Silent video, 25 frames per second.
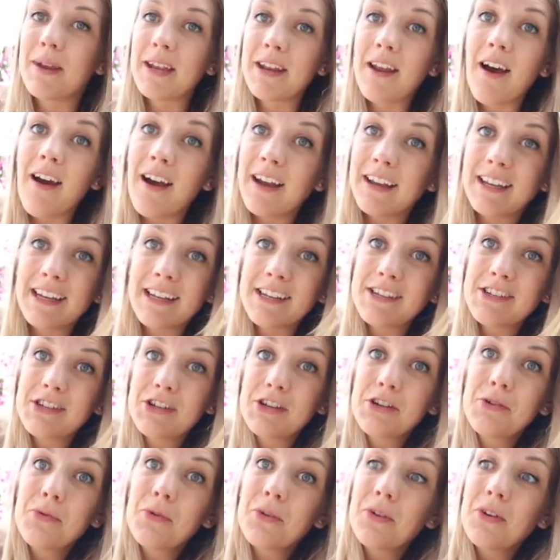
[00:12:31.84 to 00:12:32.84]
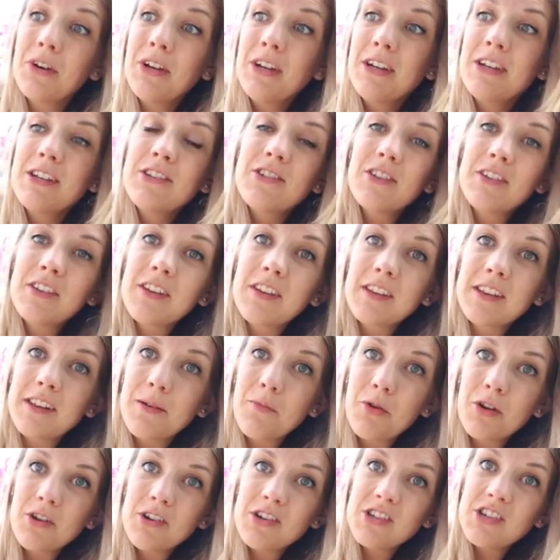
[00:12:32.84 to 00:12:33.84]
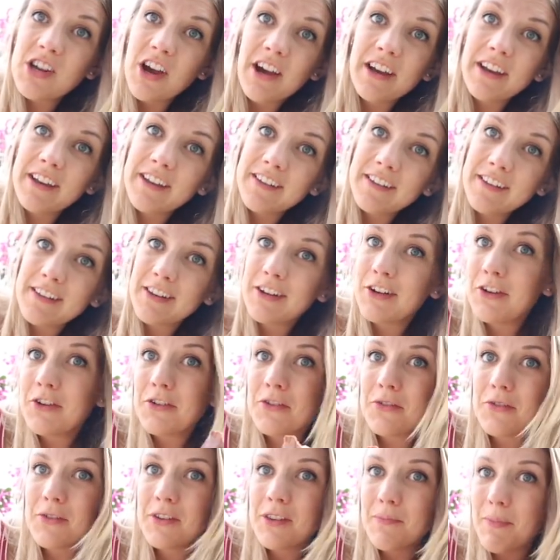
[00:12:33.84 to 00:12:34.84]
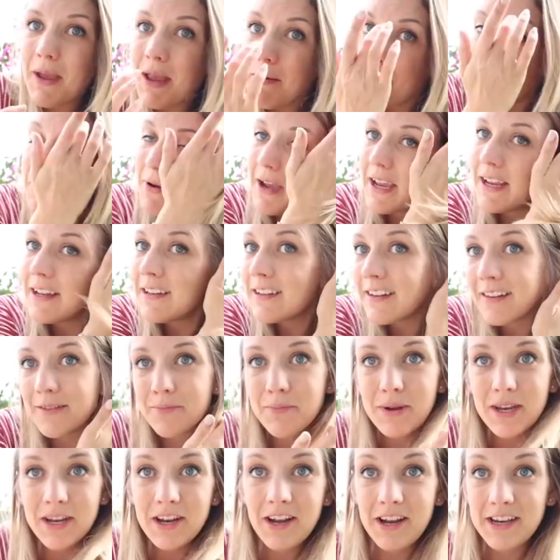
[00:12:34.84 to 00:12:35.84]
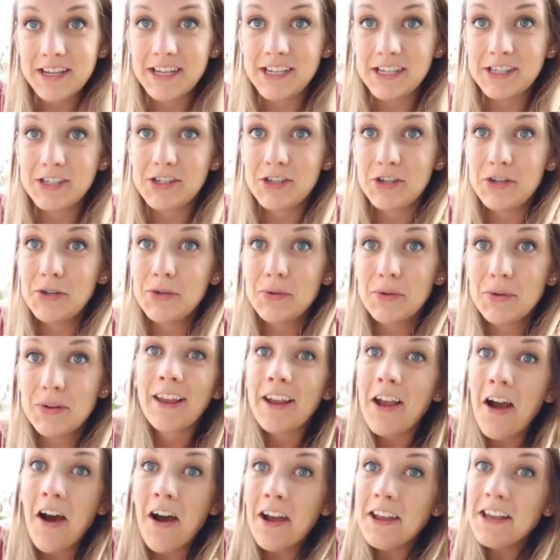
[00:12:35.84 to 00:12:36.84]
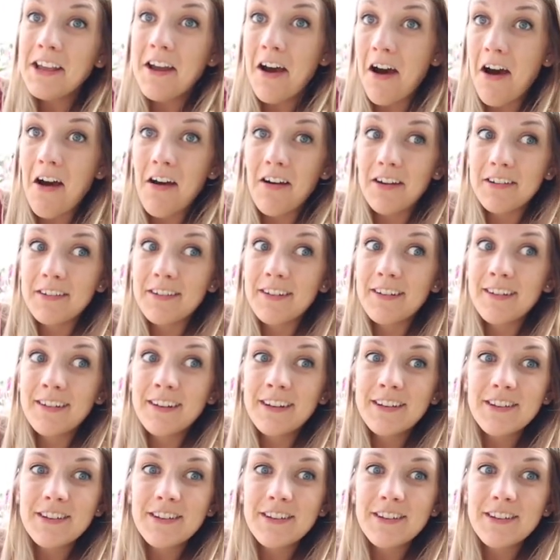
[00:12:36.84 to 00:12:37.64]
mean I need to, or just because someone diets to lose the baby weight doesn't mean I need to. Like, I can't.